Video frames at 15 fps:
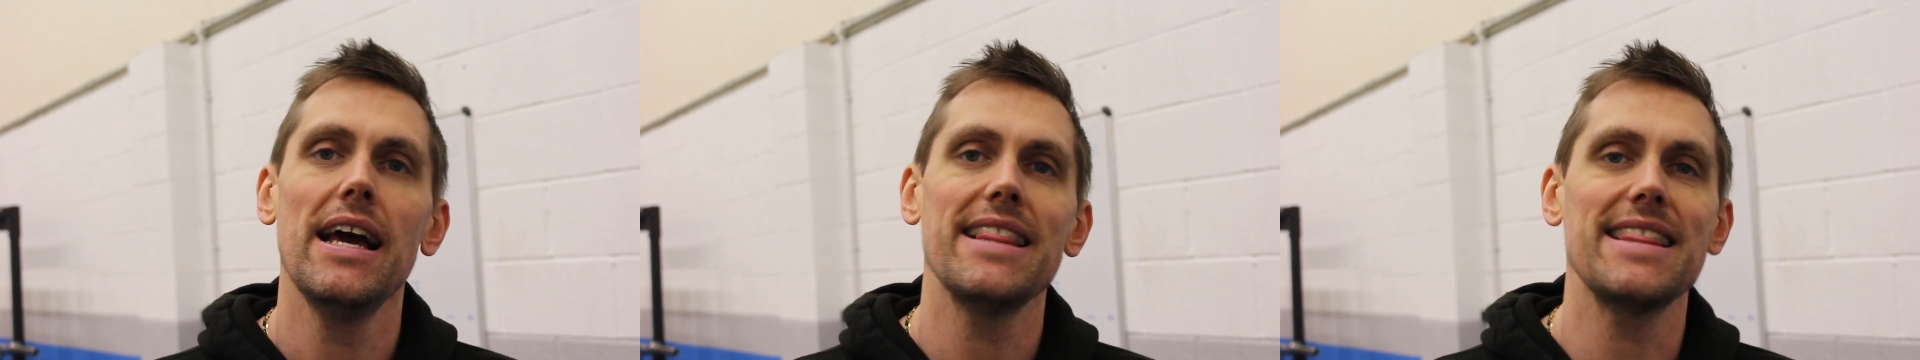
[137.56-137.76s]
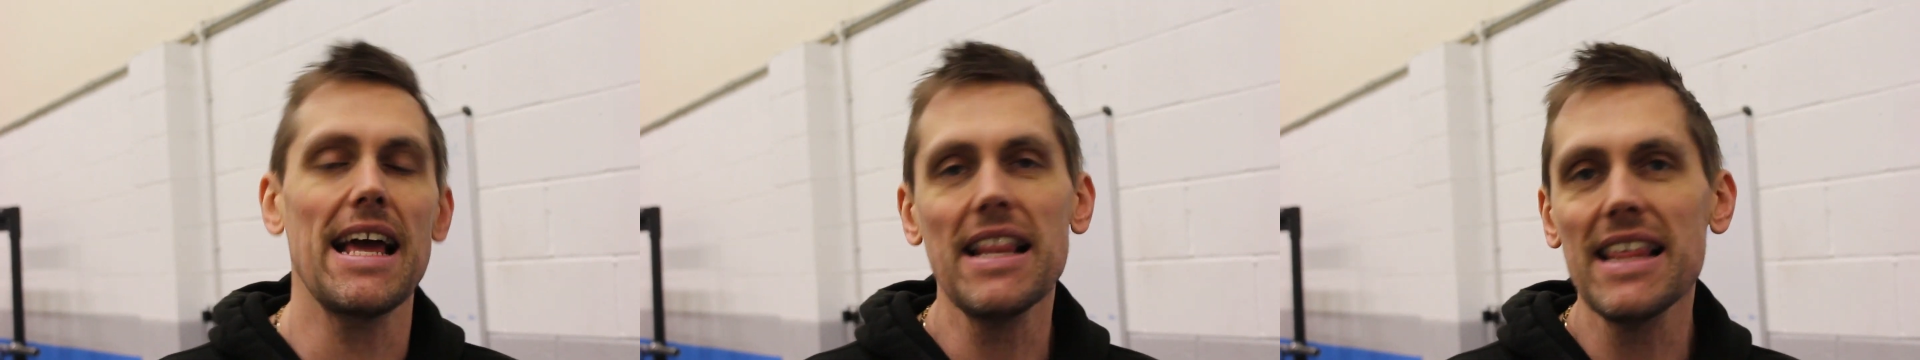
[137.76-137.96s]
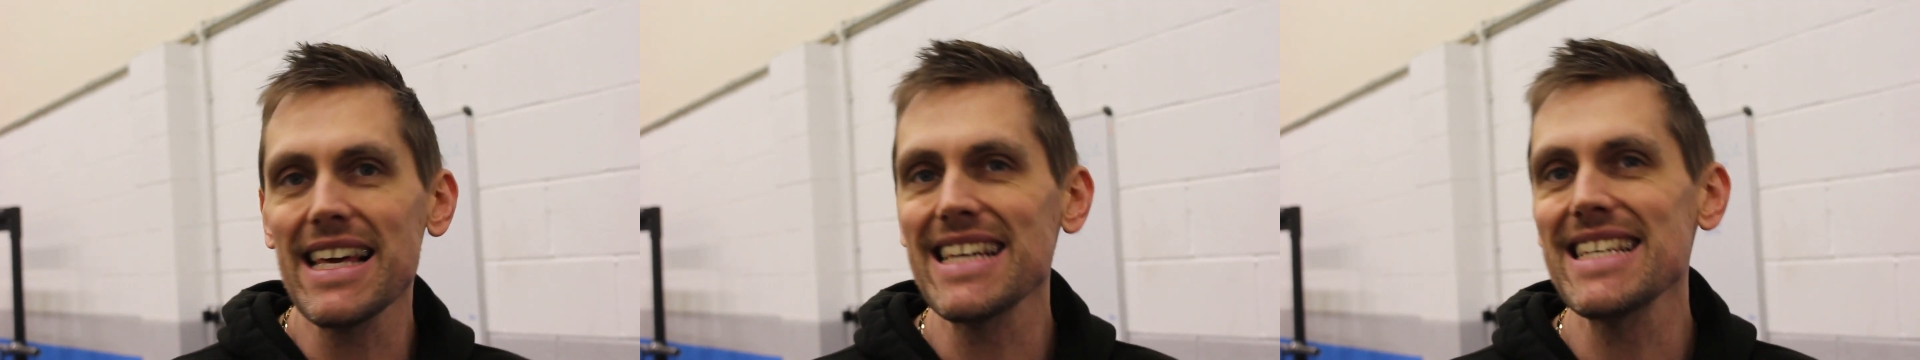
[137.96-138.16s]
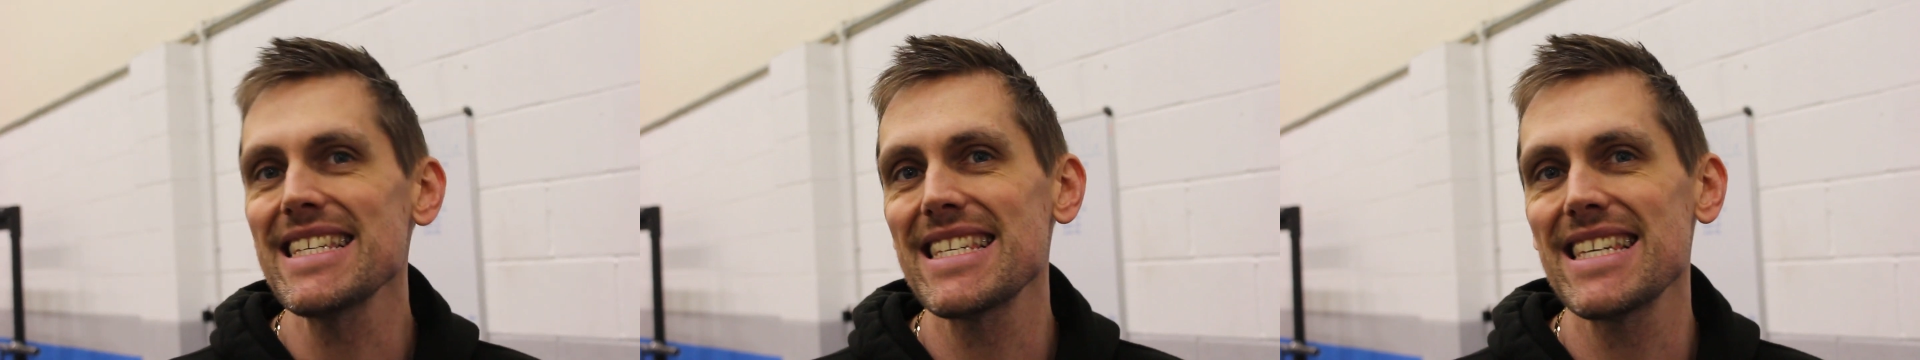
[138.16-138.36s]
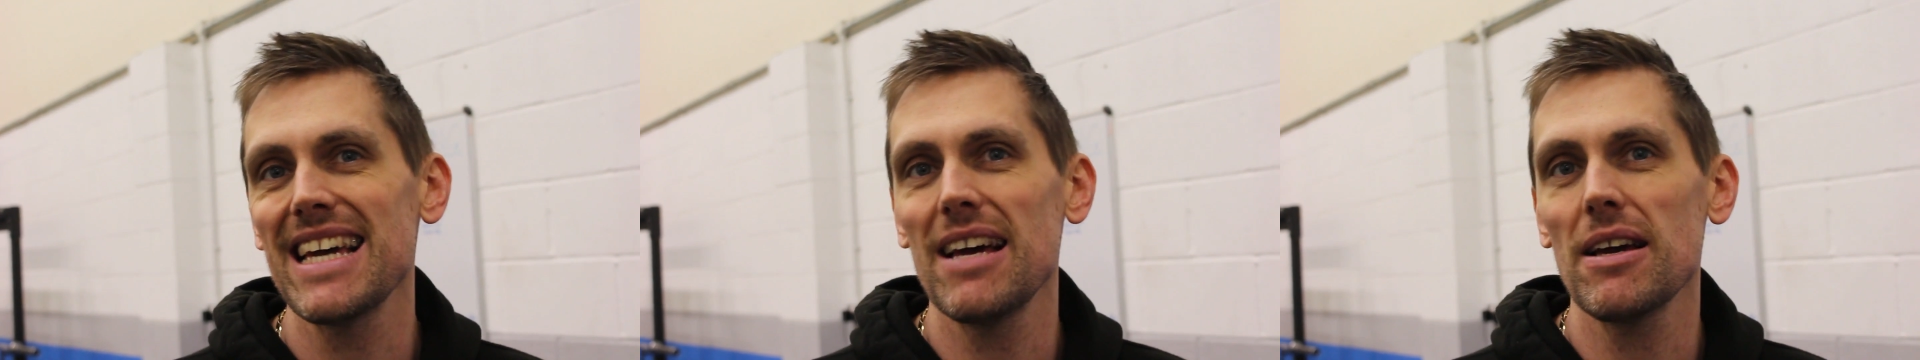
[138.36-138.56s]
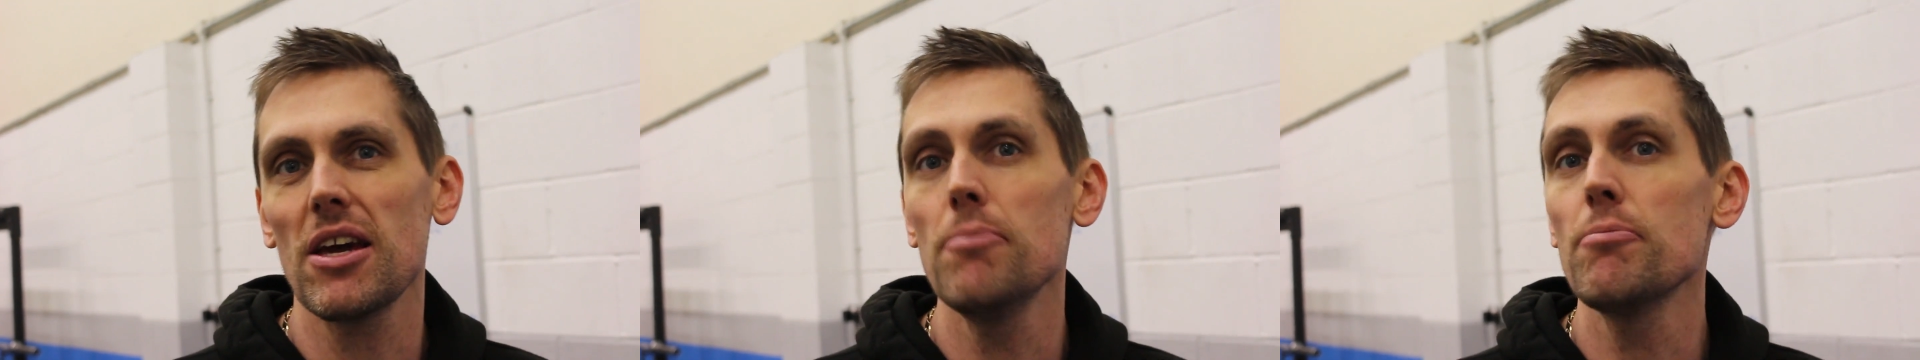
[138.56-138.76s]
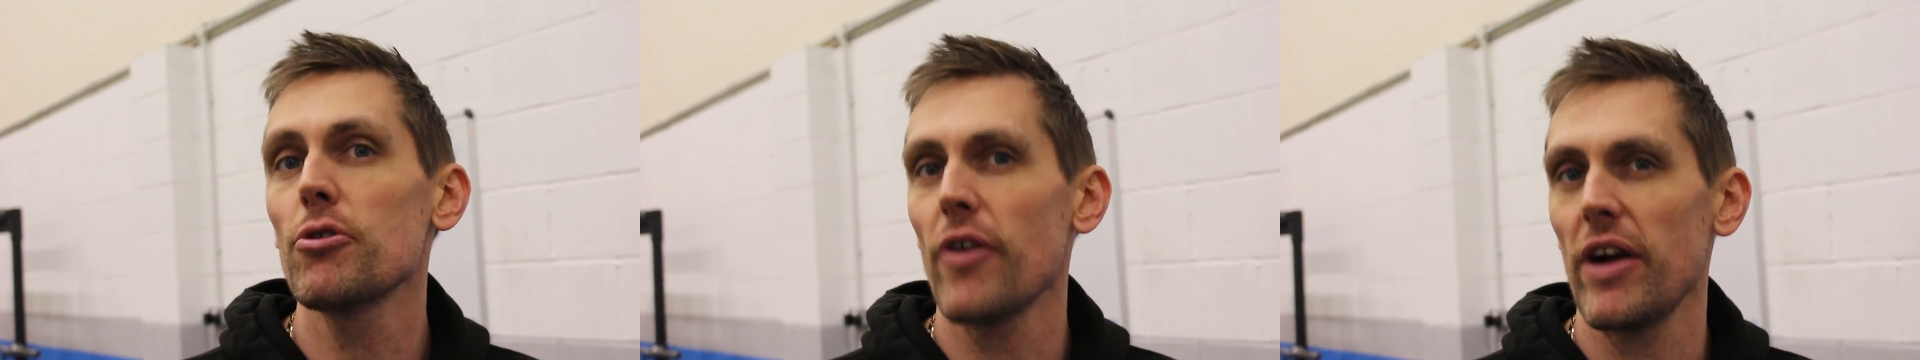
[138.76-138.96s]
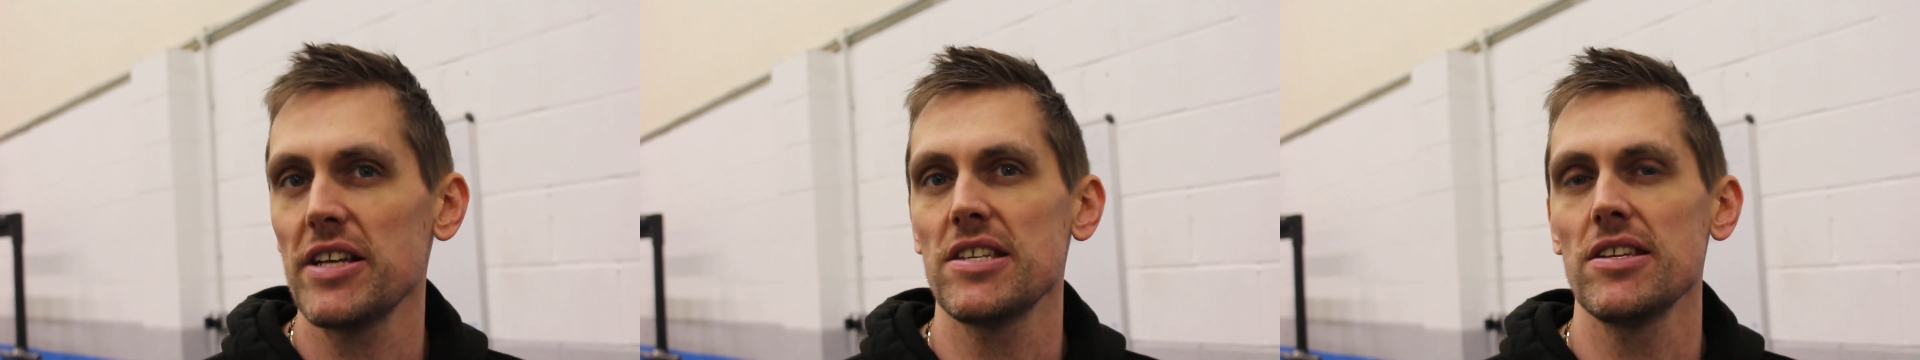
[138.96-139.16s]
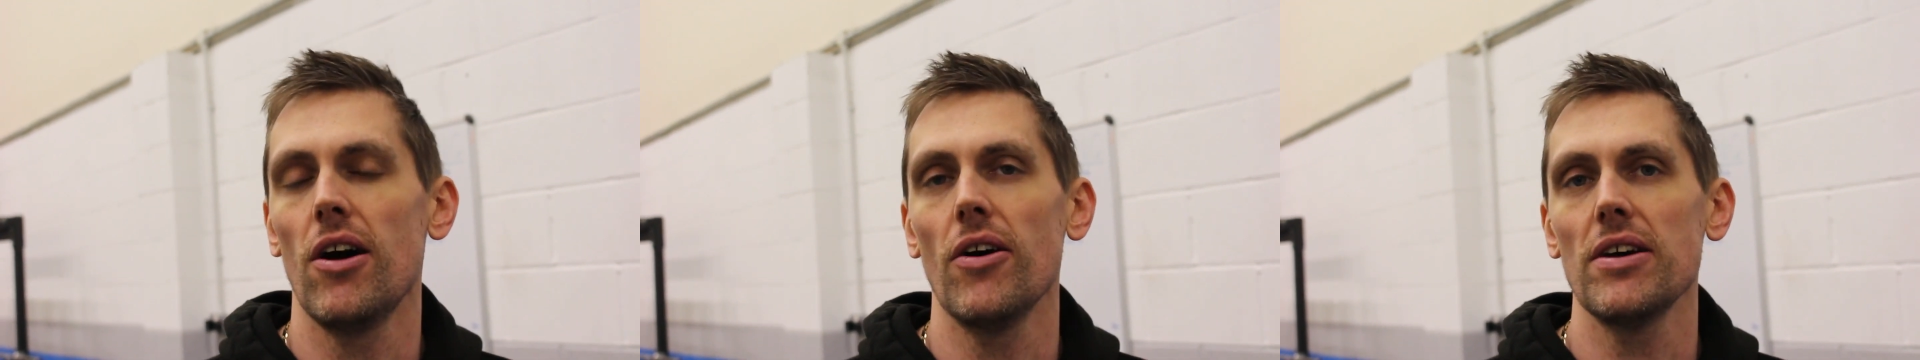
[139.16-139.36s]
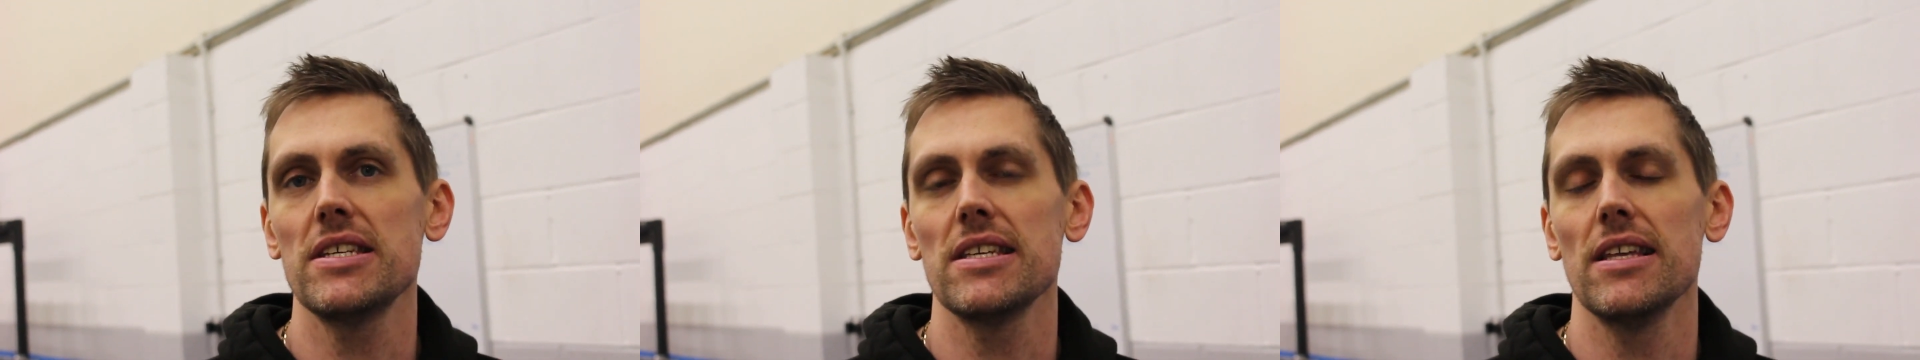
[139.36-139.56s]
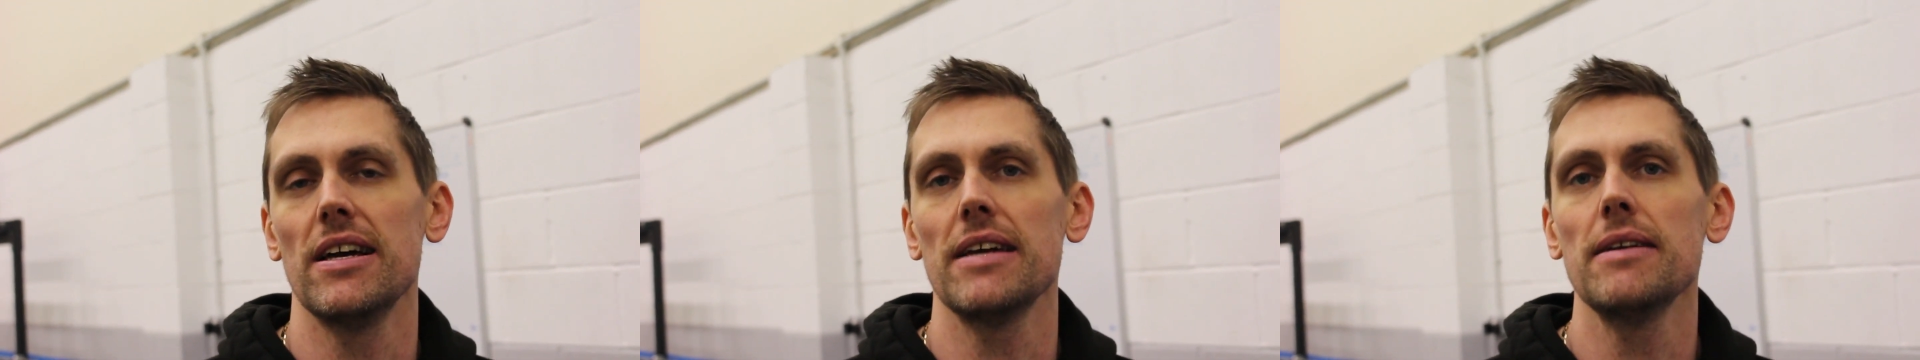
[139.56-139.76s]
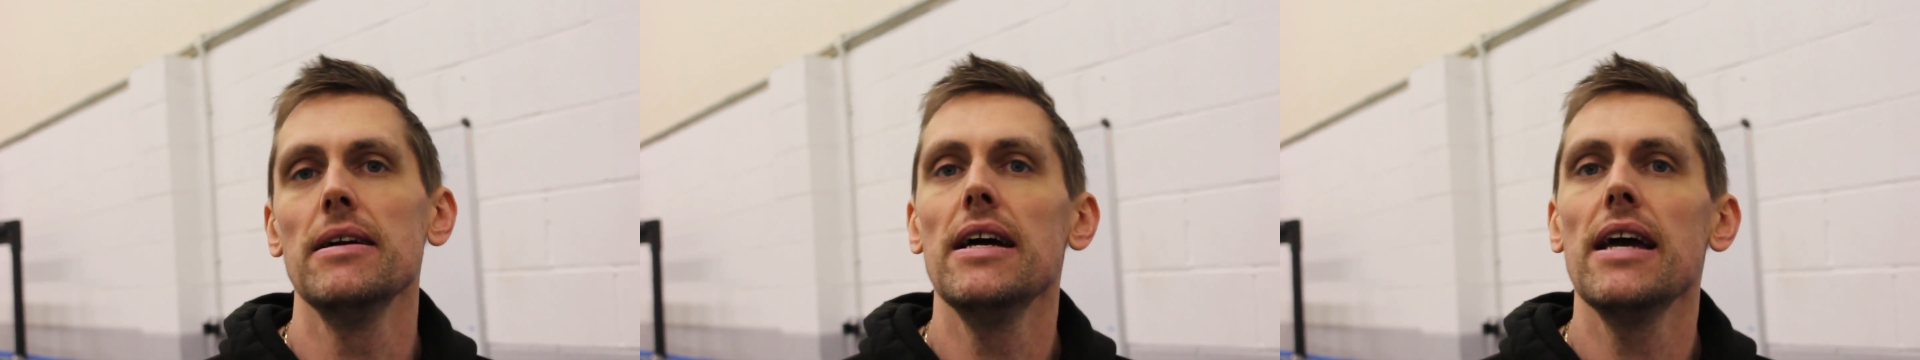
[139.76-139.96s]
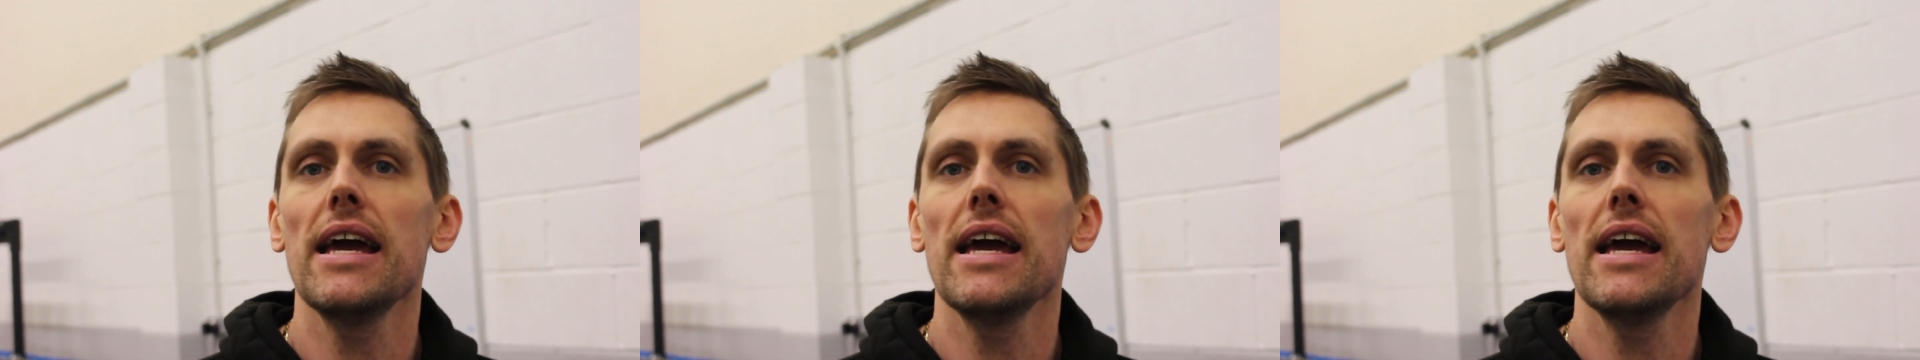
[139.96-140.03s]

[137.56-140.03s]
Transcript: Then things can progress nicely